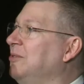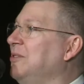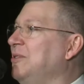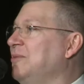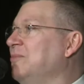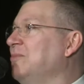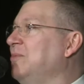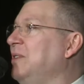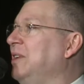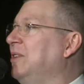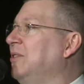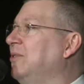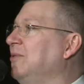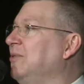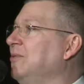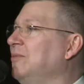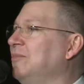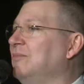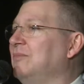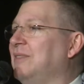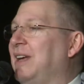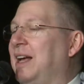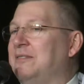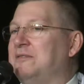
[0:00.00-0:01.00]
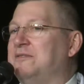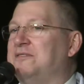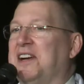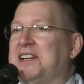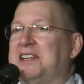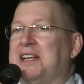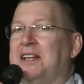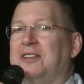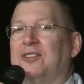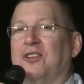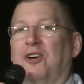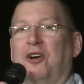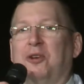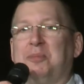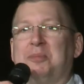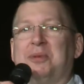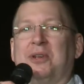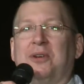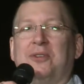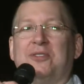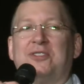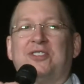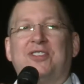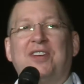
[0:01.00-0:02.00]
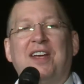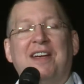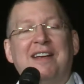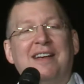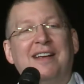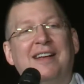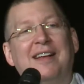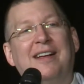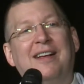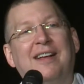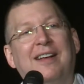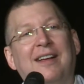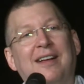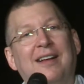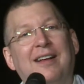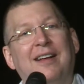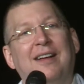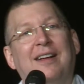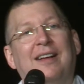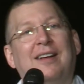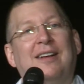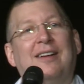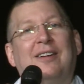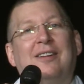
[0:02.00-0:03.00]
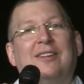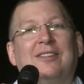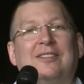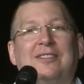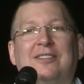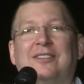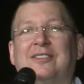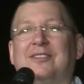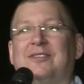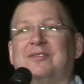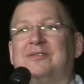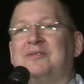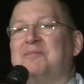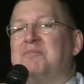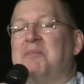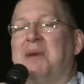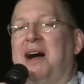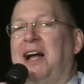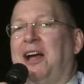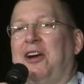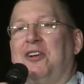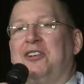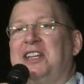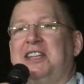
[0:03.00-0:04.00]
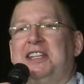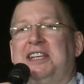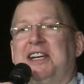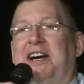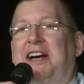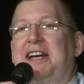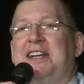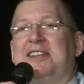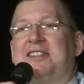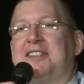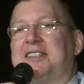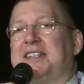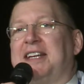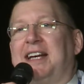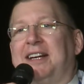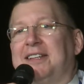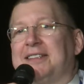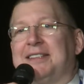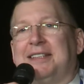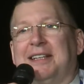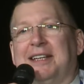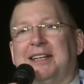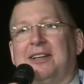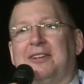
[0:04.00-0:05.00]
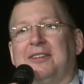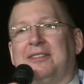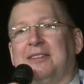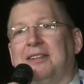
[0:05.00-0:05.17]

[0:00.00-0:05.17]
We don't have Viking longboats mired in the ice out there.